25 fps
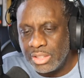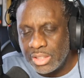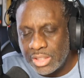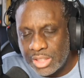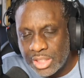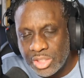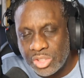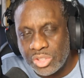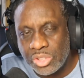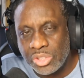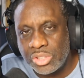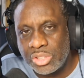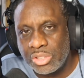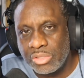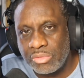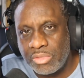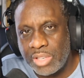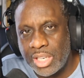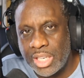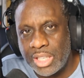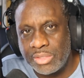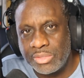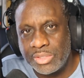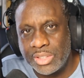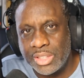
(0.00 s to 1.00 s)
look at your
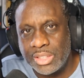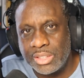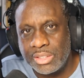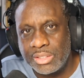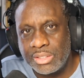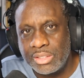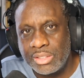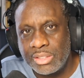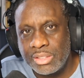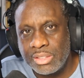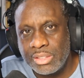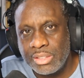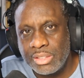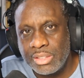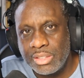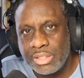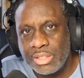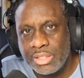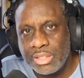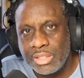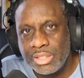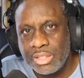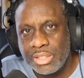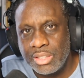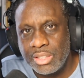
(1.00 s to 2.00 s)
surroundings.
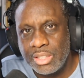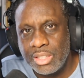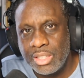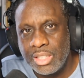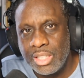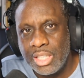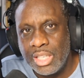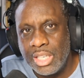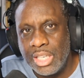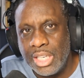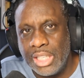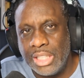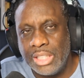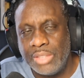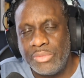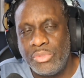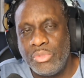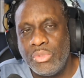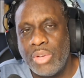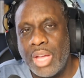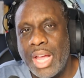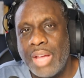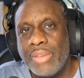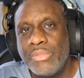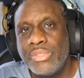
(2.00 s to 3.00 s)
And
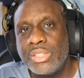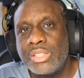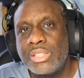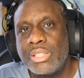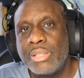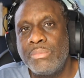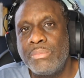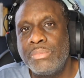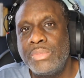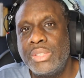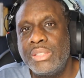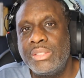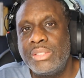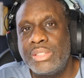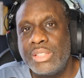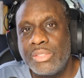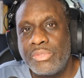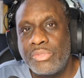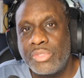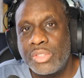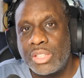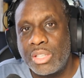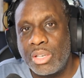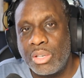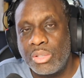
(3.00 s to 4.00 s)
if you're having some
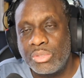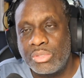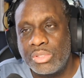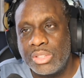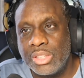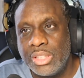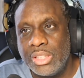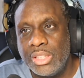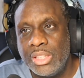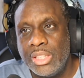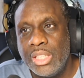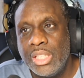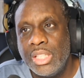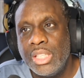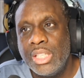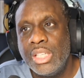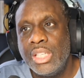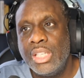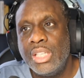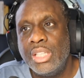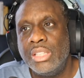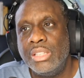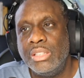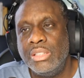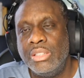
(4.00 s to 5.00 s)
difficulty,
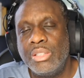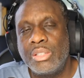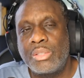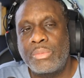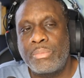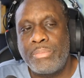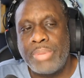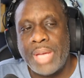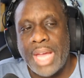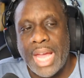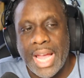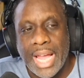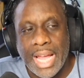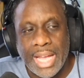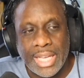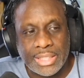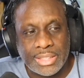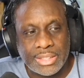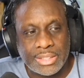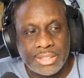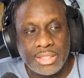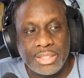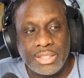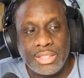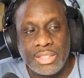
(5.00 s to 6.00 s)
look
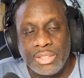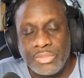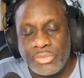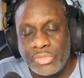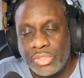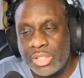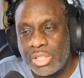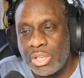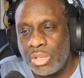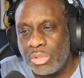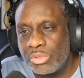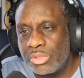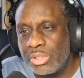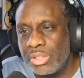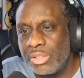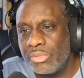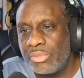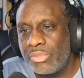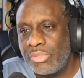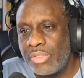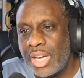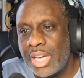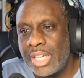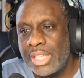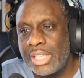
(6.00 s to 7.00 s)
past the difficulty
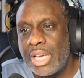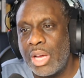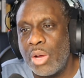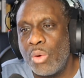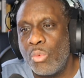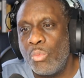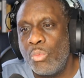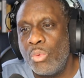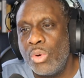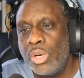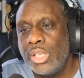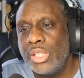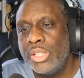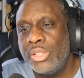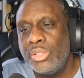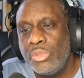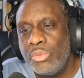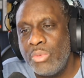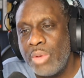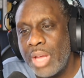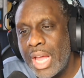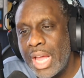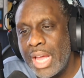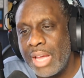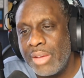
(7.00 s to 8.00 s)
and find out, what do
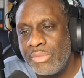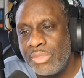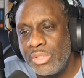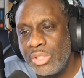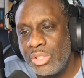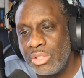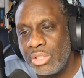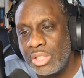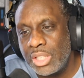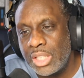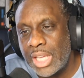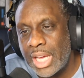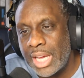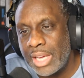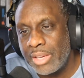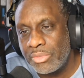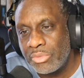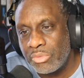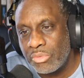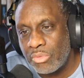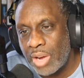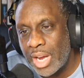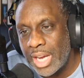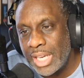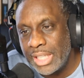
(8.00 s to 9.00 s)
you have in your
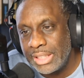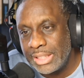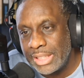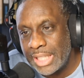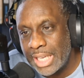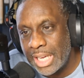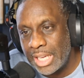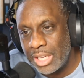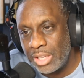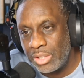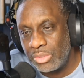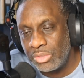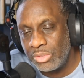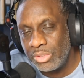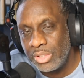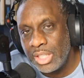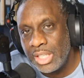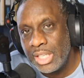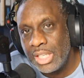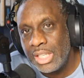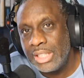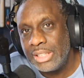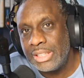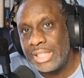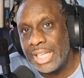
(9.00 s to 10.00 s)
life right now
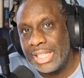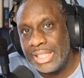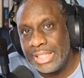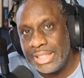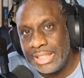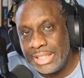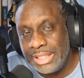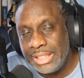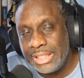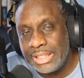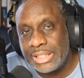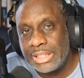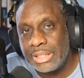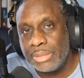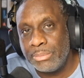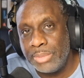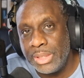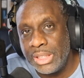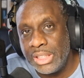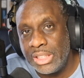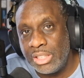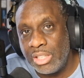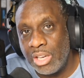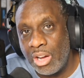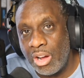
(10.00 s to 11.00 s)
that needs to
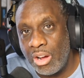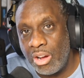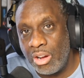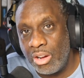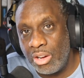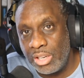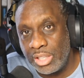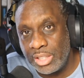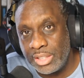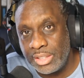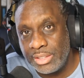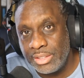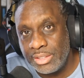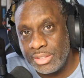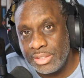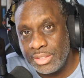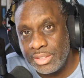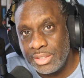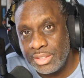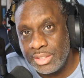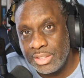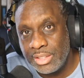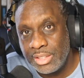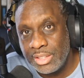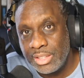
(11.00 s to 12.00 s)
be gone
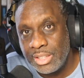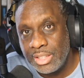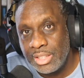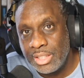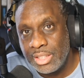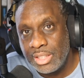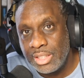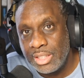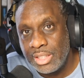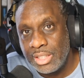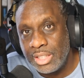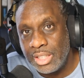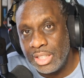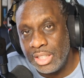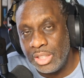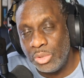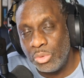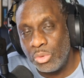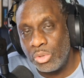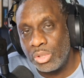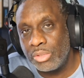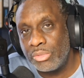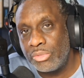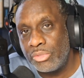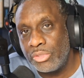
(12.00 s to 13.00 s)

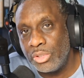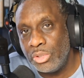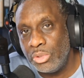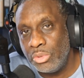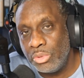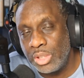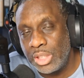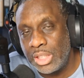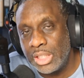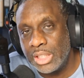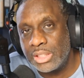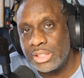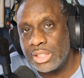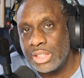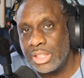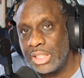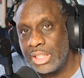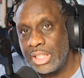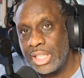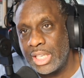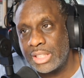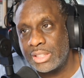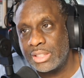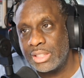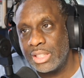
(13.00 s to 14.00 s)
in order for you to get to
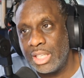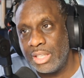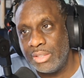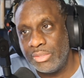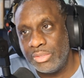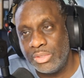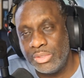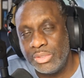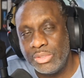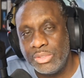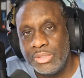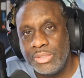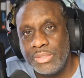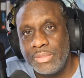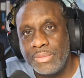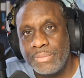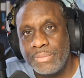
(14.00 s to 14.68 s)
the next level.